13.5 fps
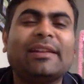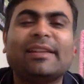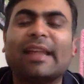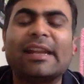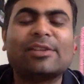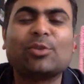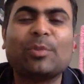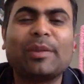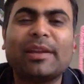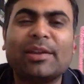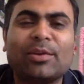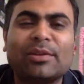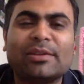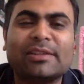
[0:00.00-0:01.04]
there are so
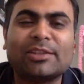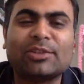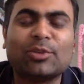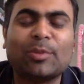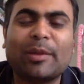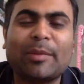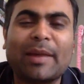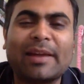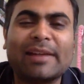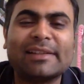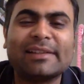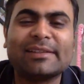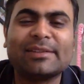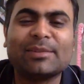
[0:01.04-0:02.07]
many heuristics, so many biases